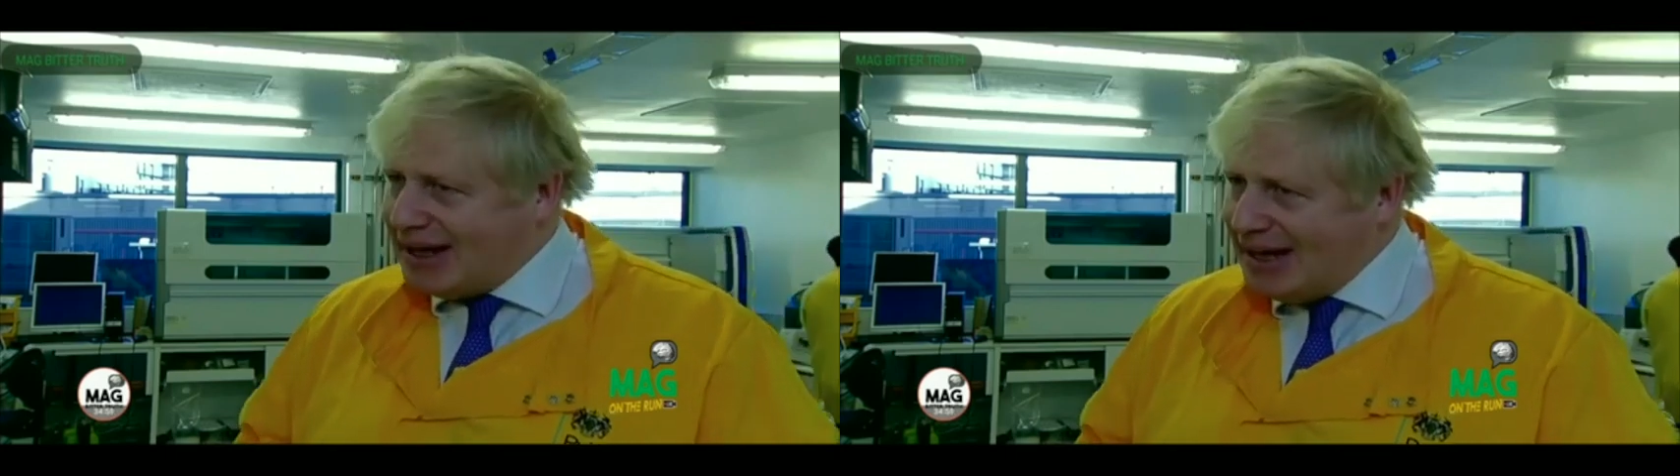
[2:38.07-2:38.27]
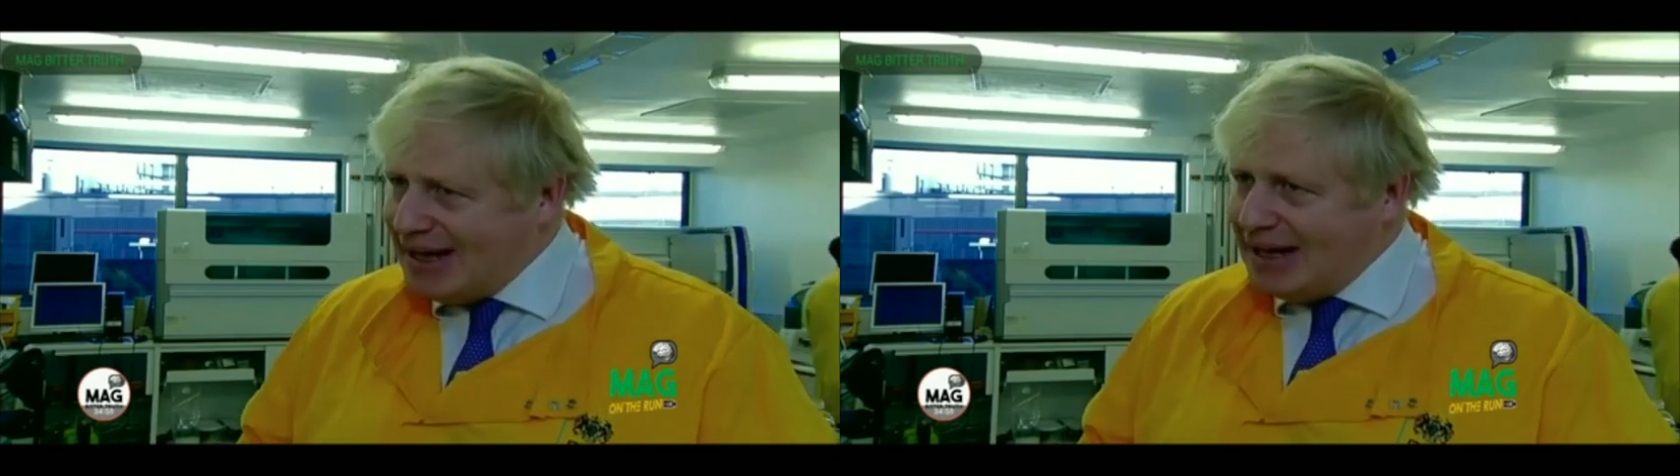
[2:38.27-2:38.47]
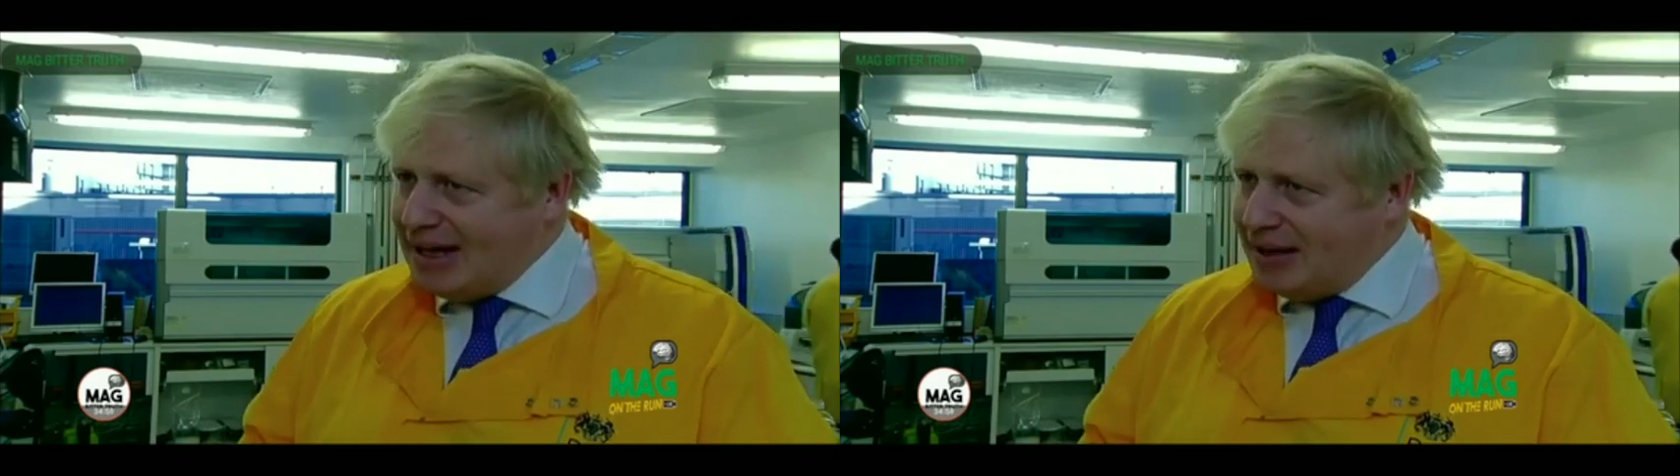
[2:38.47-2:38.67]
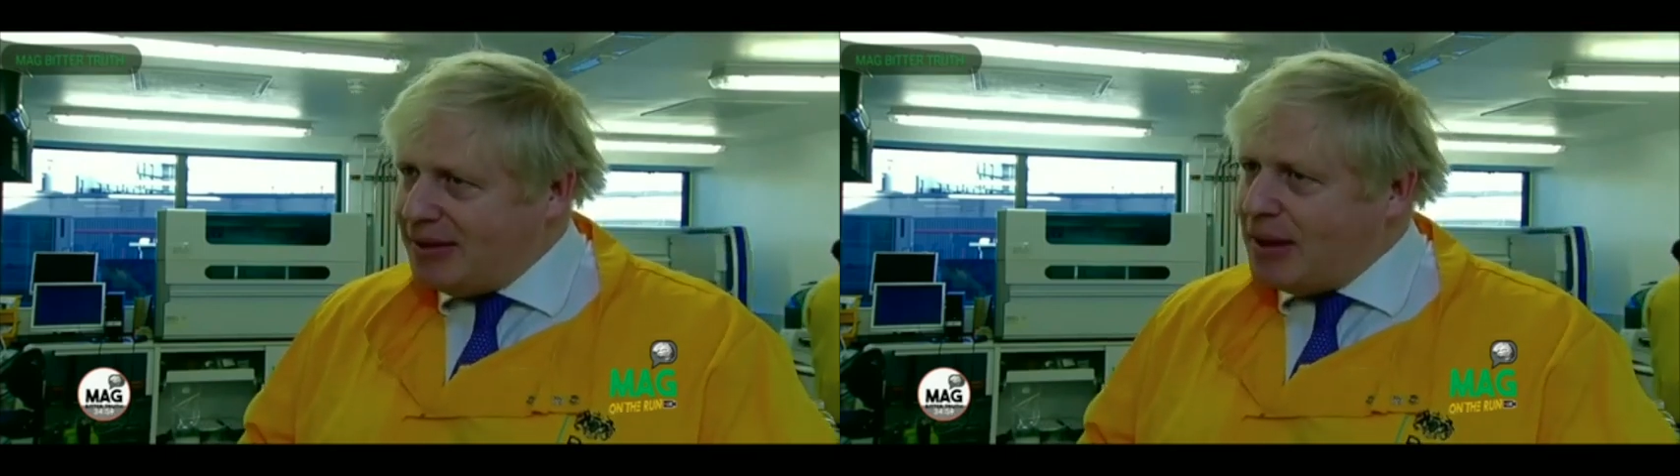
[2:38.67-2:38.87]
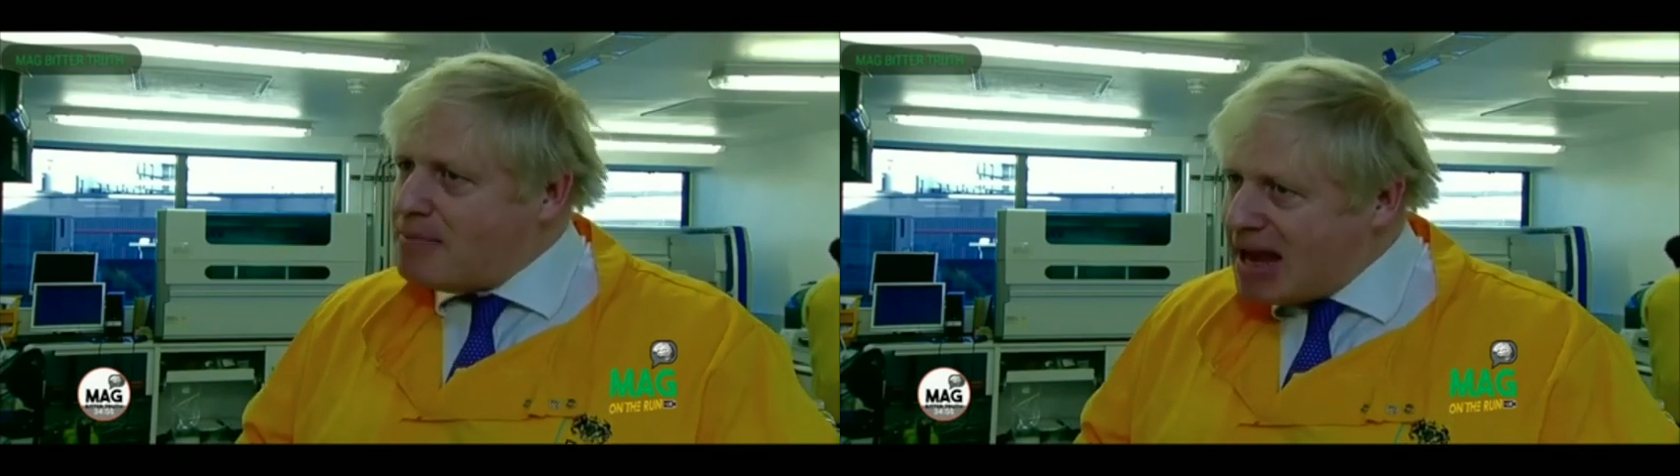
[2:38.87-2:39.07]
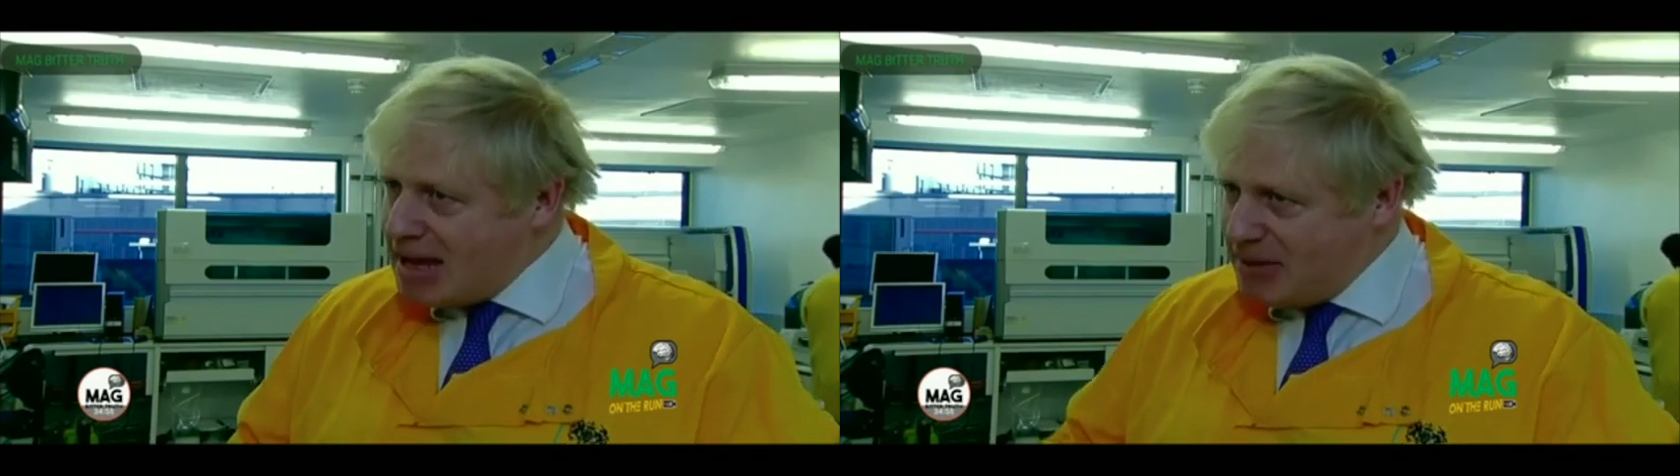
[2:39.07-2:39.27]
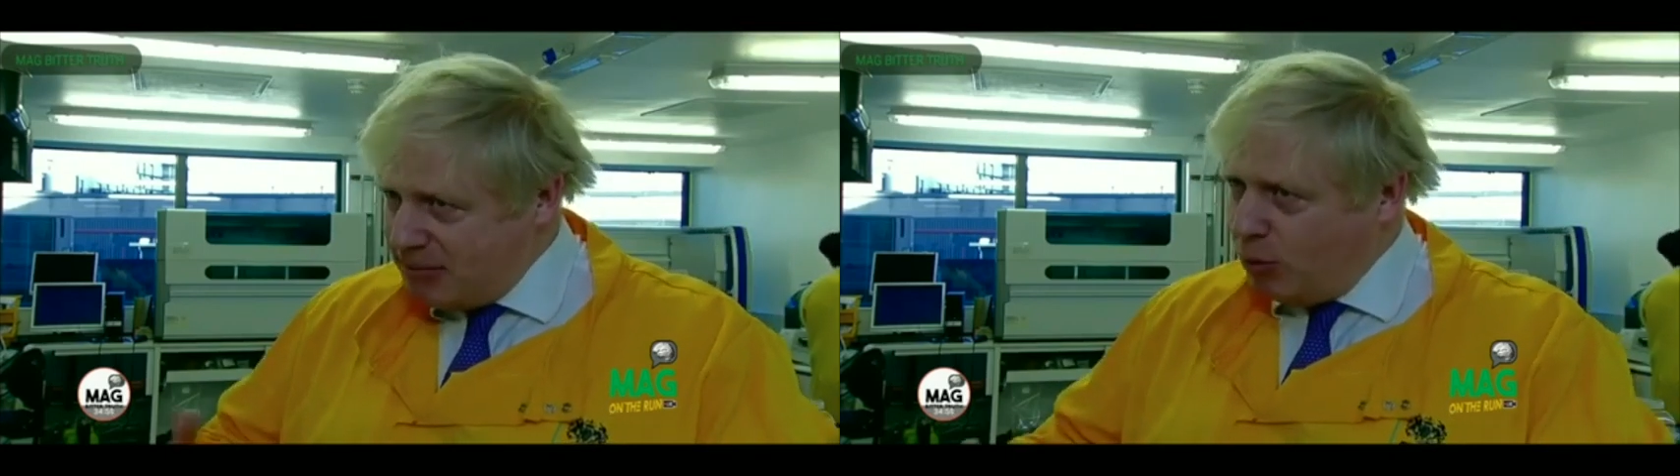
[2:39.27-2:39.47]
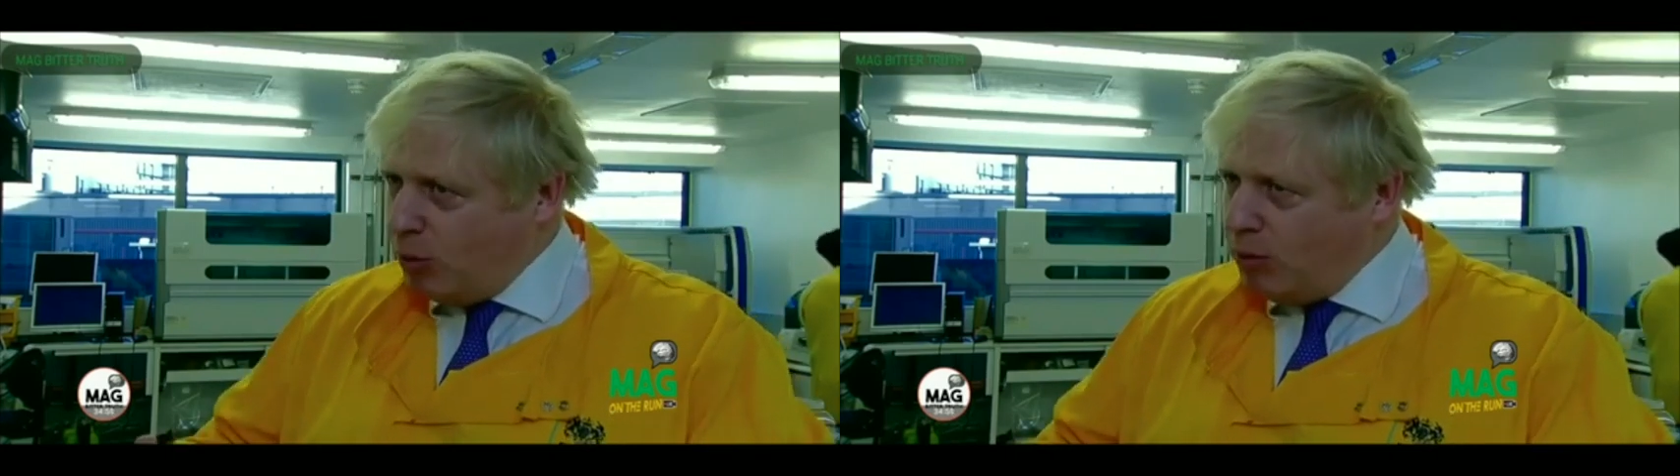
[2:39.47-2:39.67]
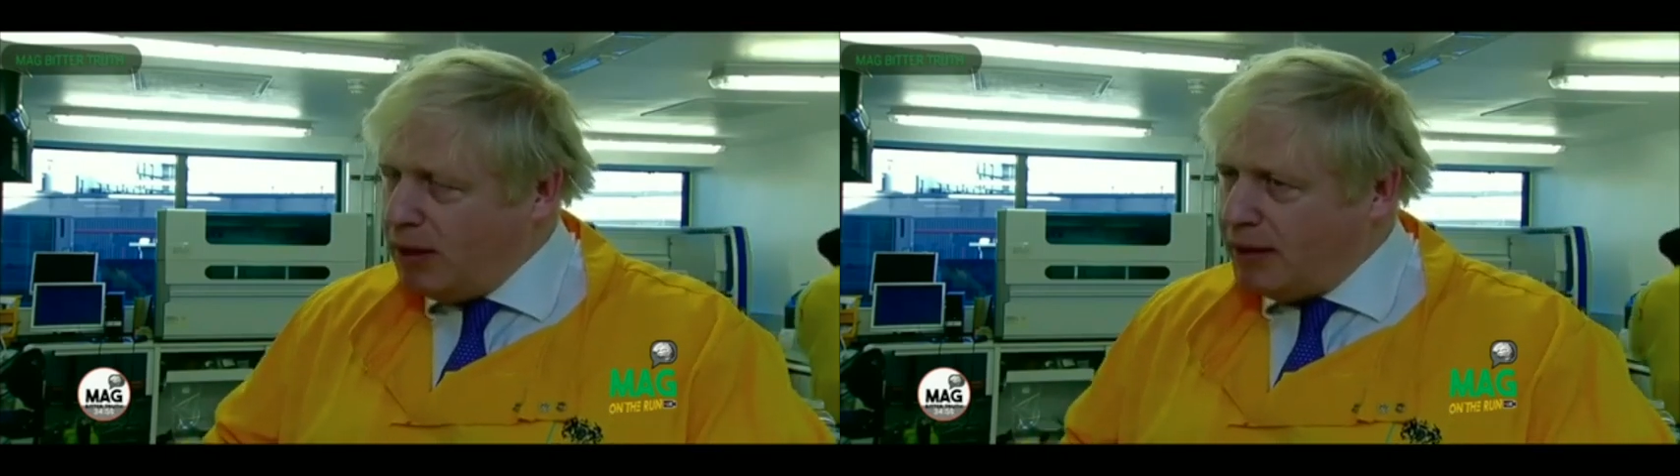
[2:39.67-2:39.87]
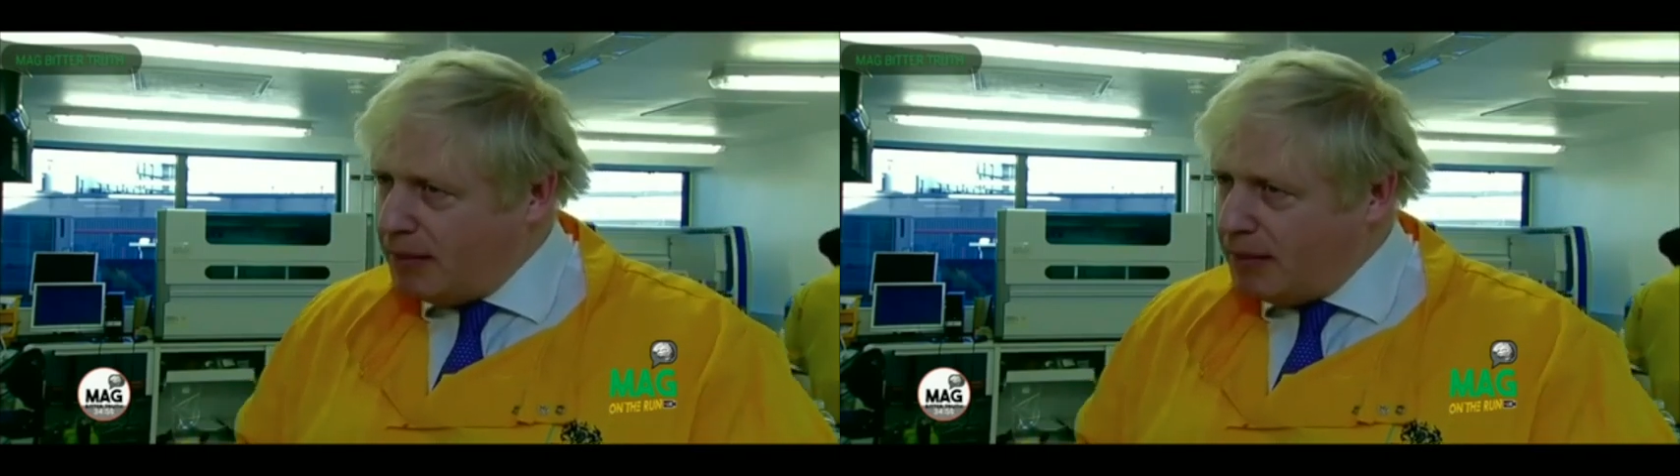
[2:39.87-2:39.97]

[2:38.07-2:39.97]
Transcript: clearly there may be more.